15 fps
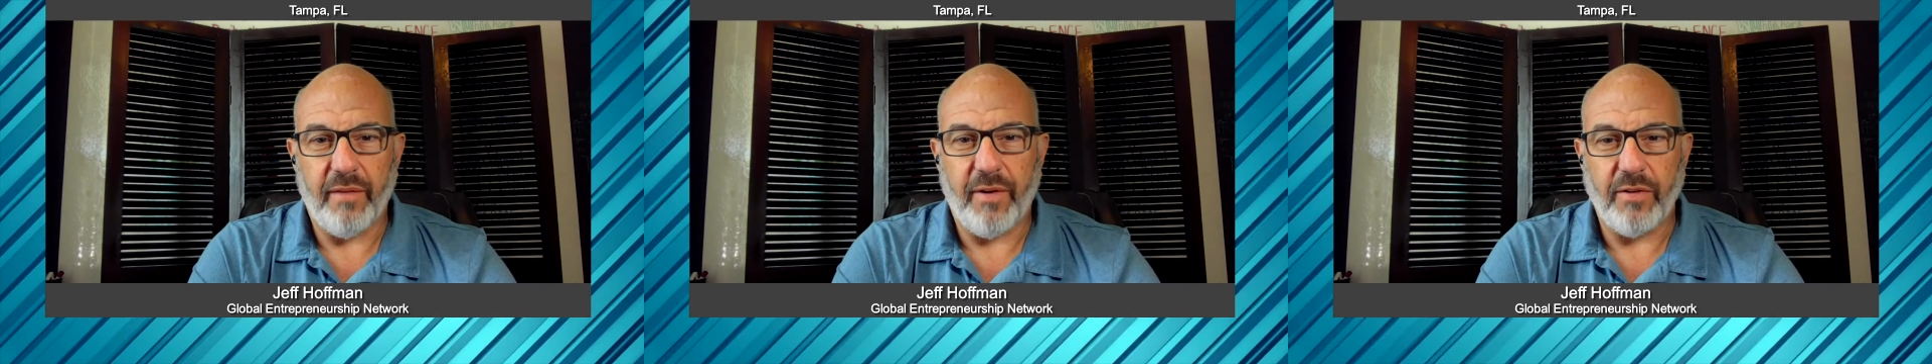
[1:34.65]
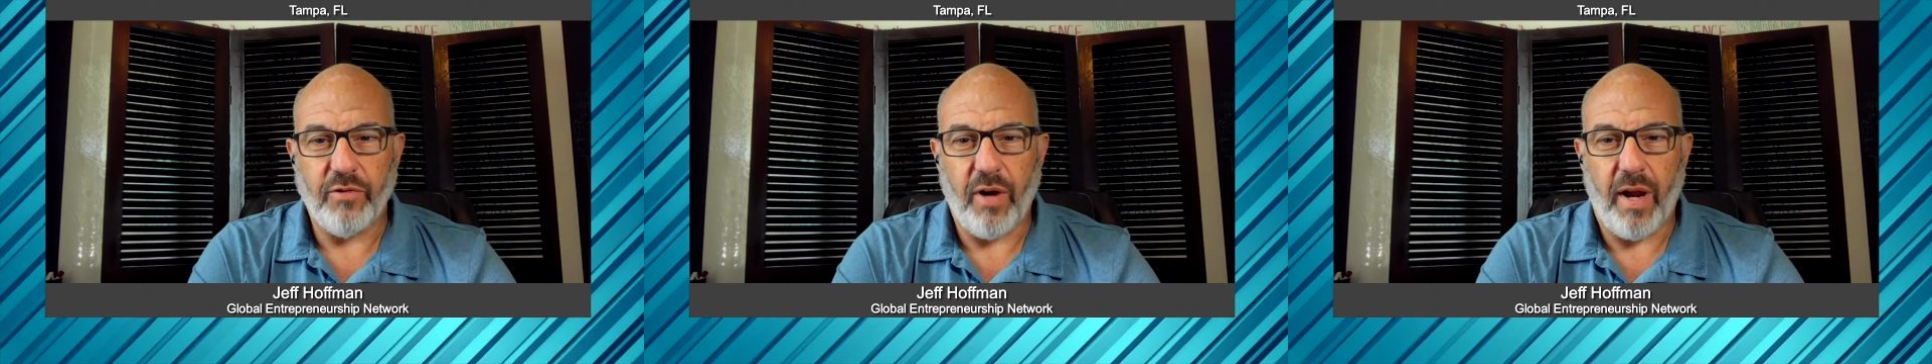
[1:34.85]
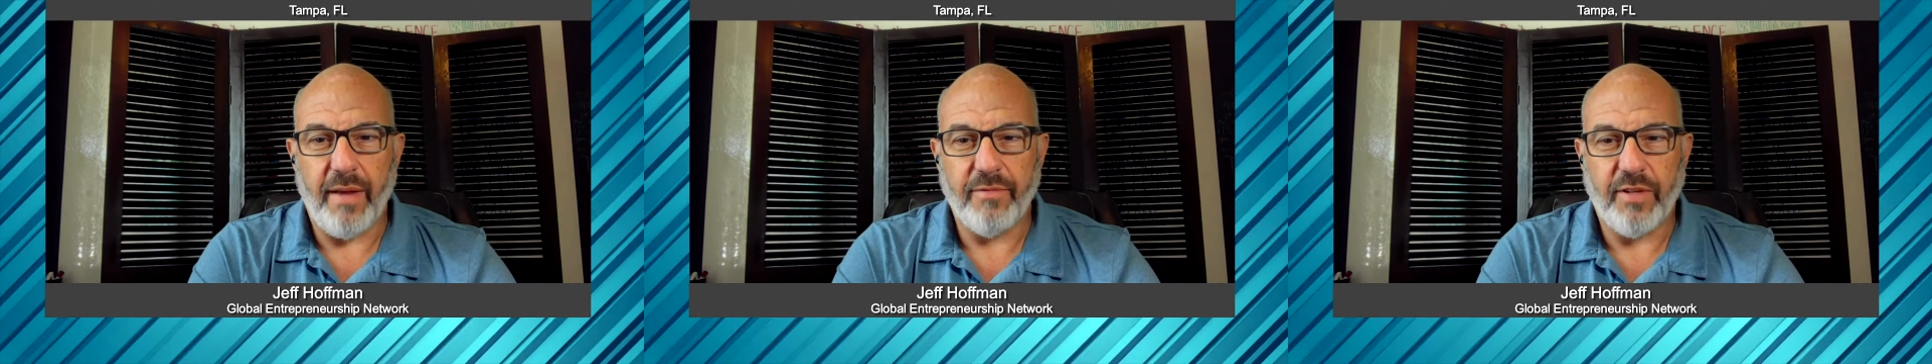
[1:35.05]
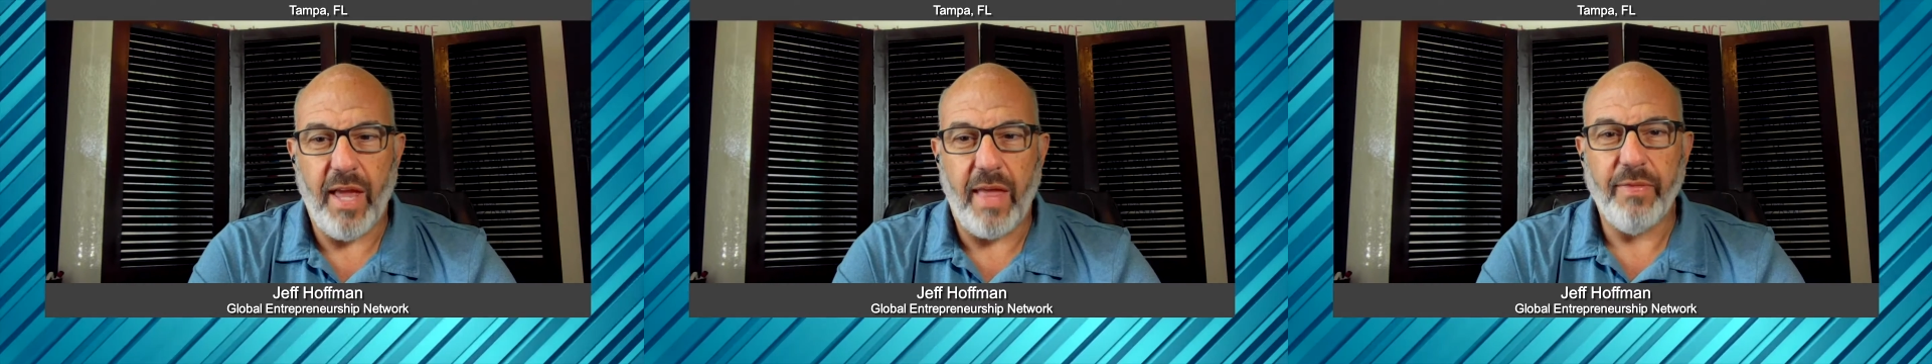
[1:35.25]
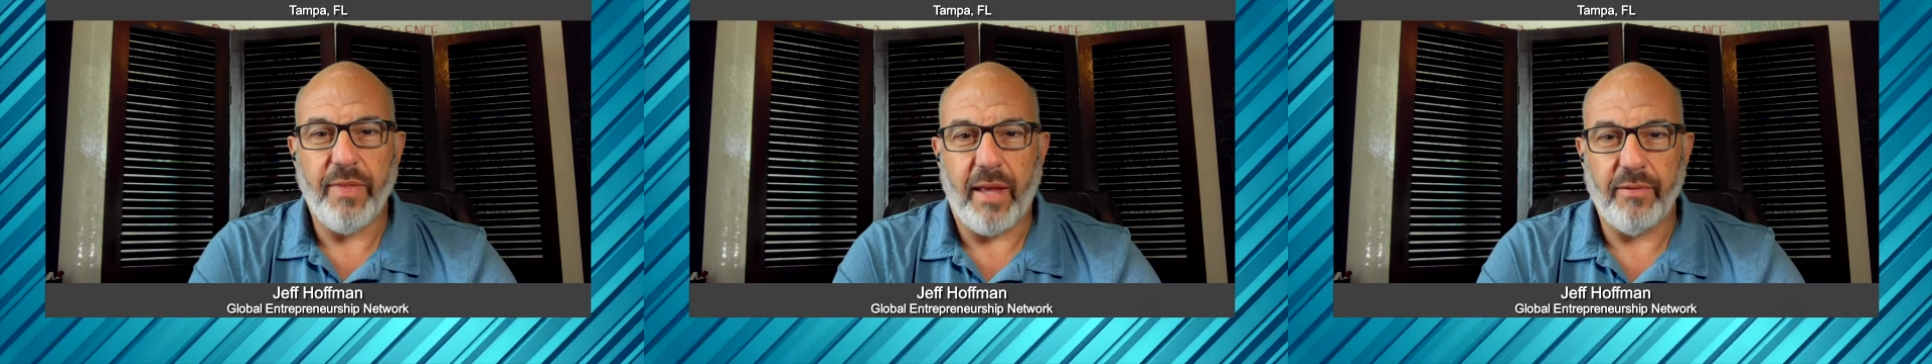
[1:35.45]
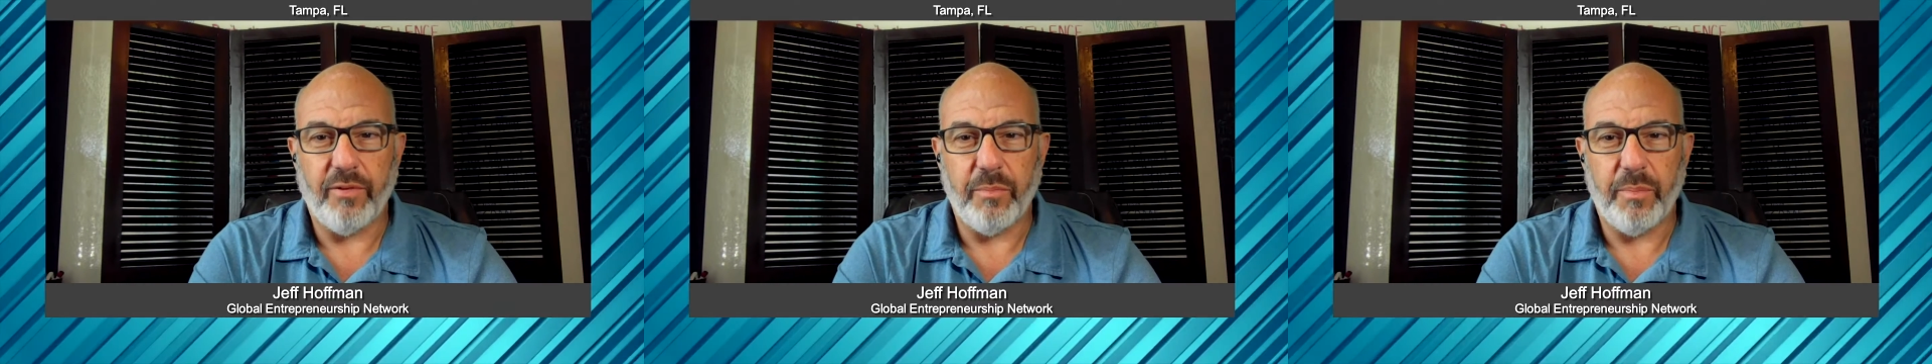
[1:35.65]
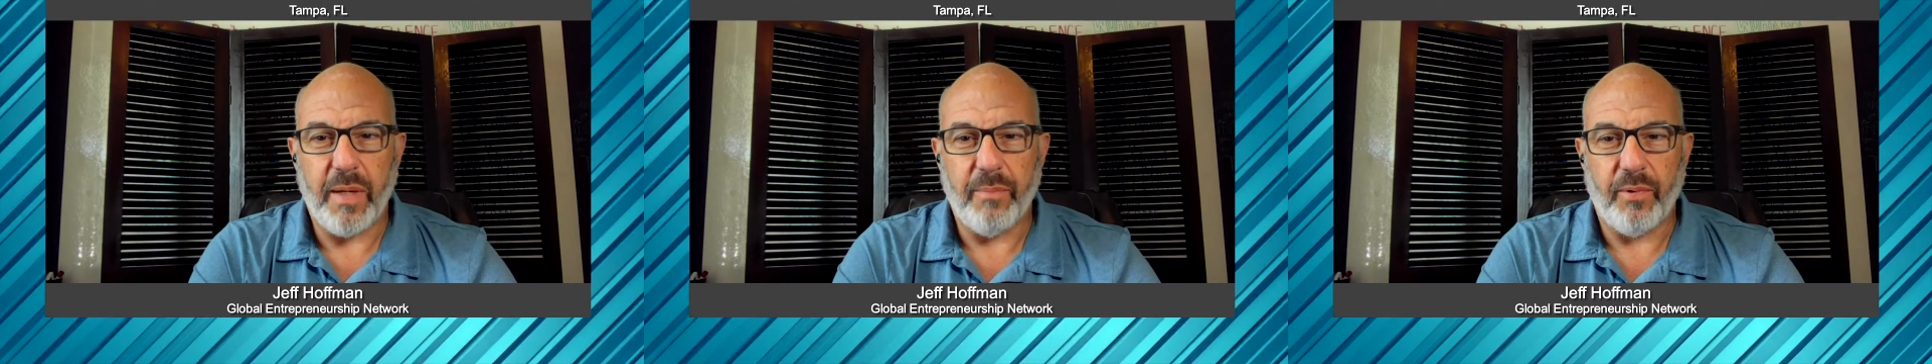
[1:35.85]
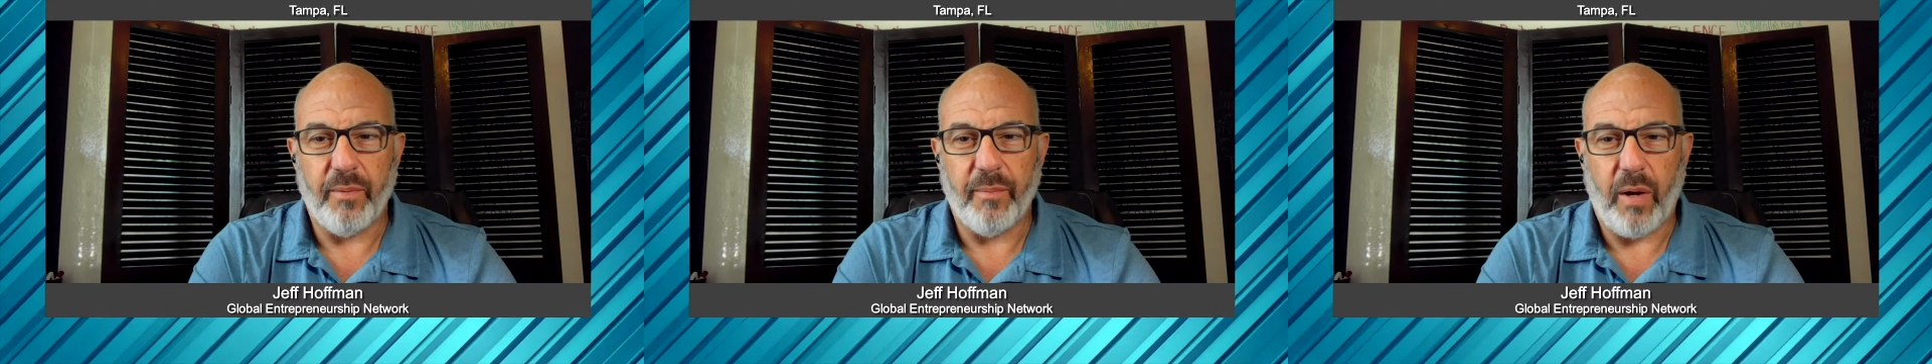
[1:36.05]
if I drive 10,000
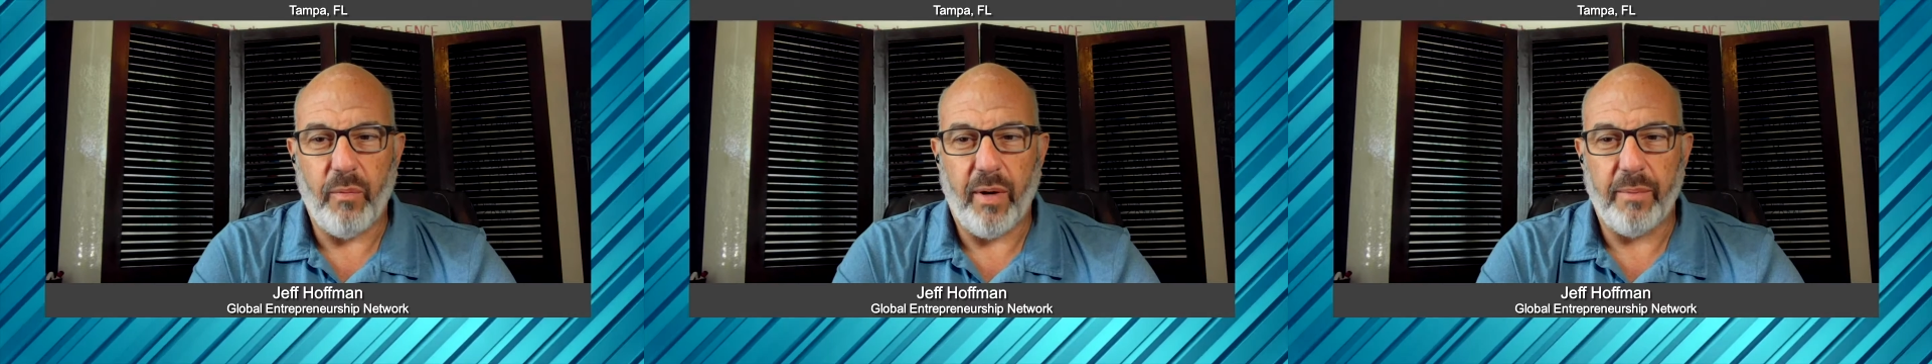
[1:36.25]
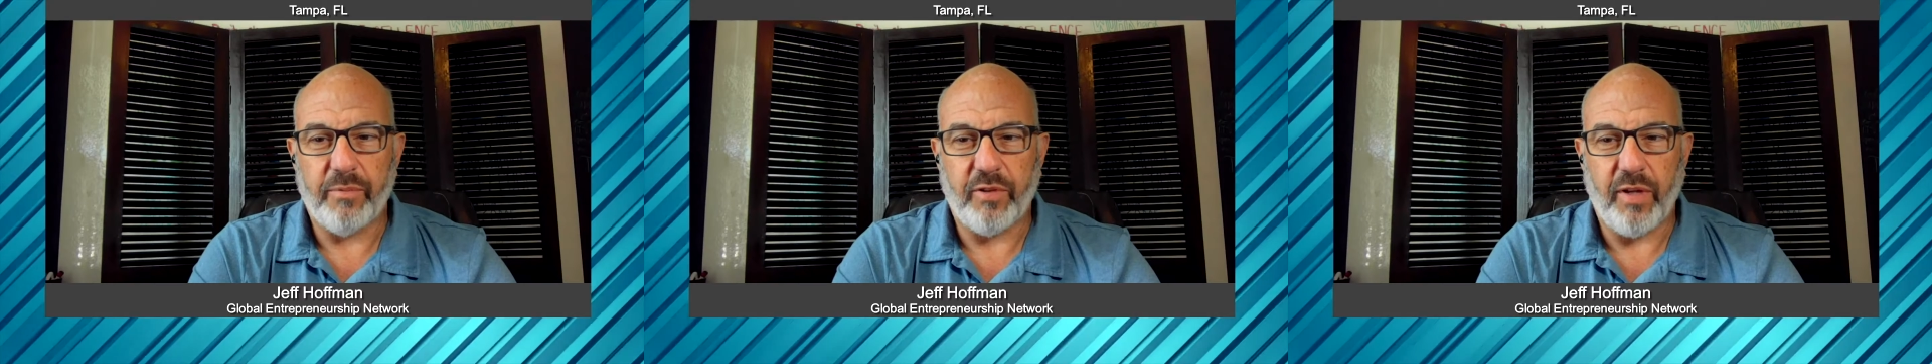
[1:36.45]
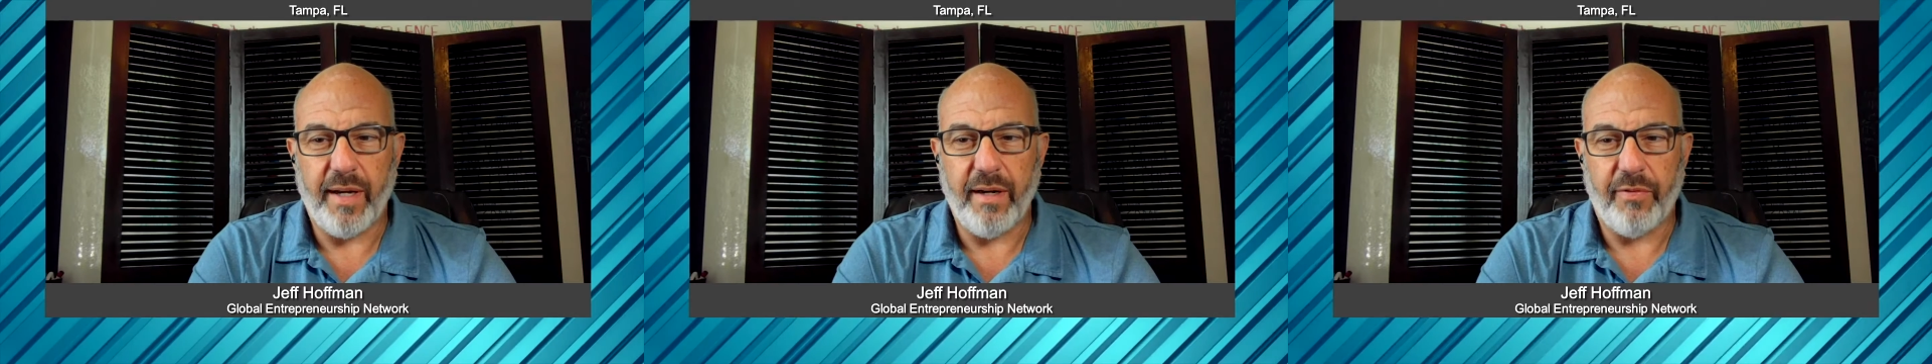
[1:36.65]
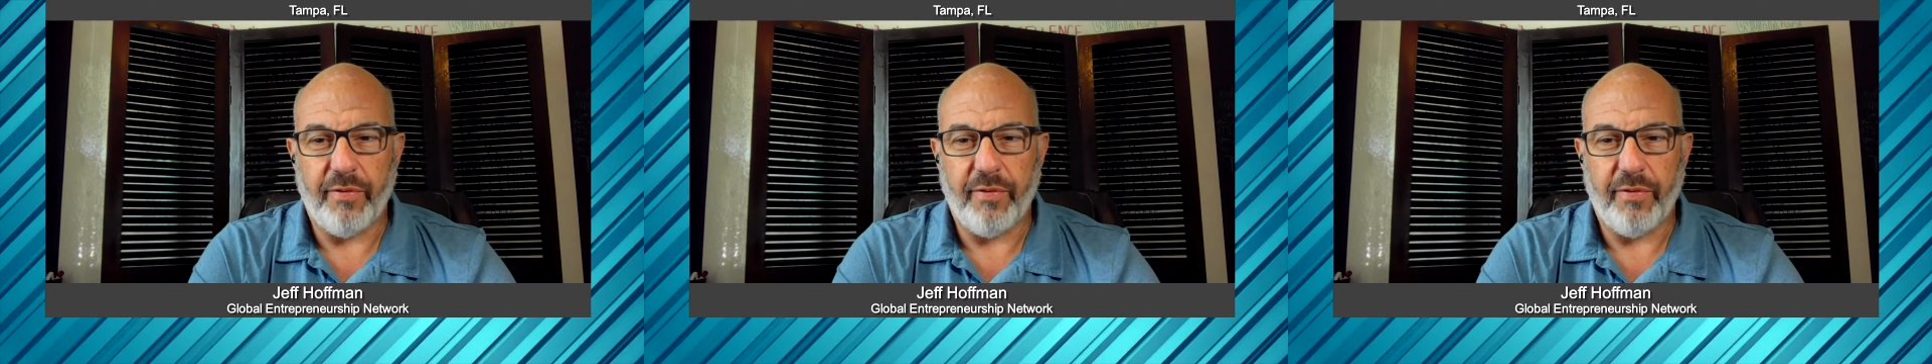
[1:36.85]
people to my website,